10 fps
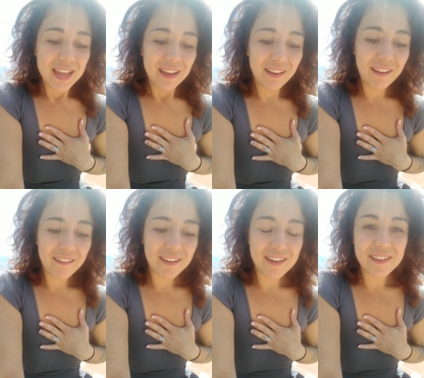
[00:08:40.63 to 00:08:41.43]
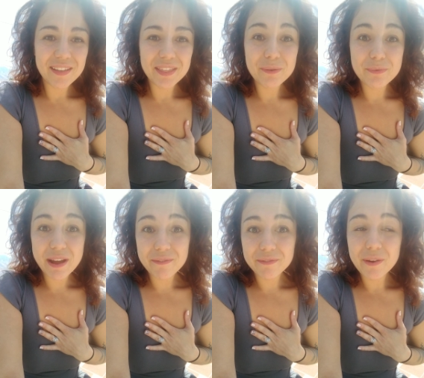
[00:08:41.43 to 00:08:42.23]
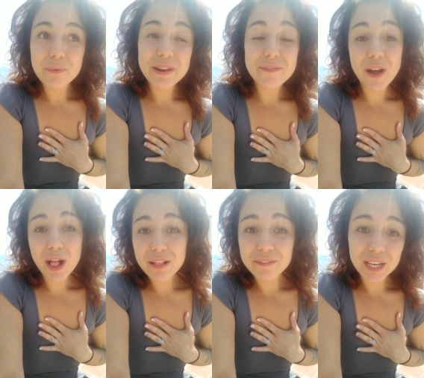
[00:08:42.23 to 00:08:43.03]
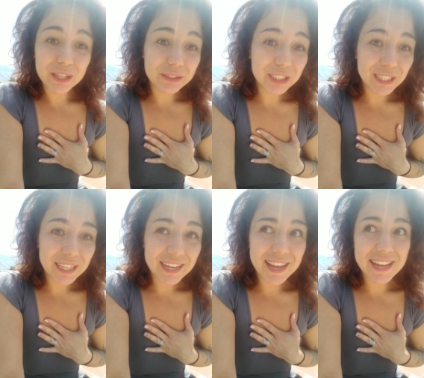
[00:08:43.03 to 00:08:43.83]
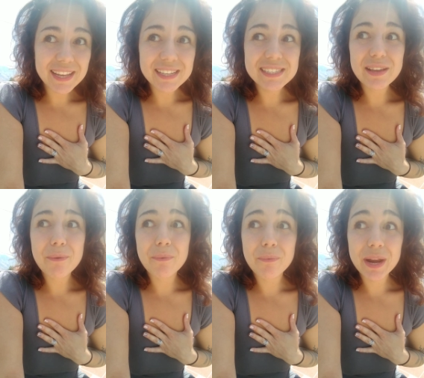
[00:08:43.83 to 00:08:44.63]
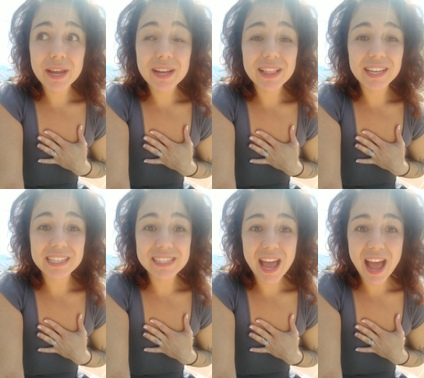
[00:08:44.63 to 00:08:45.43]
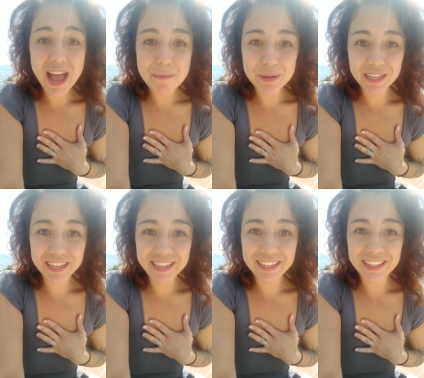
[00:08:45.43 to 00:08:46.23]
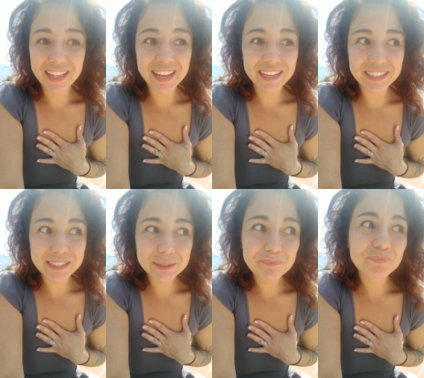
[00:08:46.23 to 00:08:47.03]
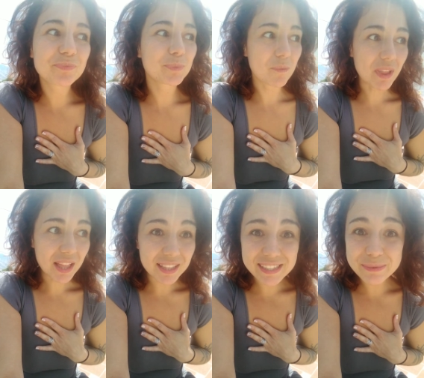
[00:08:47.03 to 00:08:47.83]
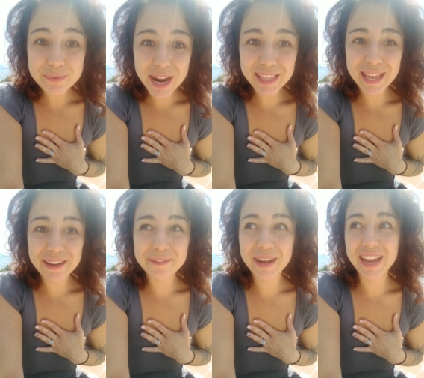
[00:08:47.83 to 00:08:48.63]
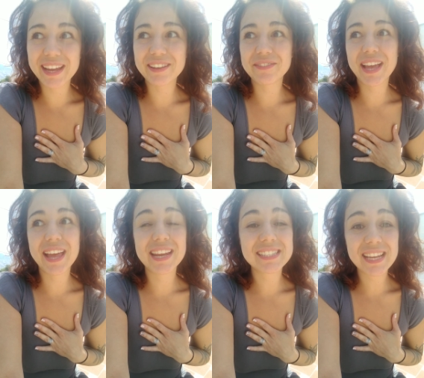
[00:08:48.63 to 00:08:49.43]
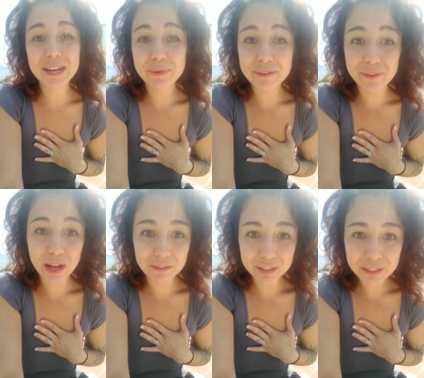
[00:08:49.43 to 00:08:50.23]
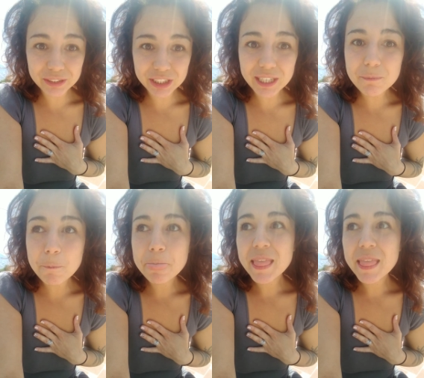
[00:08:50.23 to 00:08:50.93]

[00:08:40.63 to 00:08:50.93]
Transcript: Oh, the Revolvalution is real. It's happening. Like, let's ride that wave. And I say revolvolution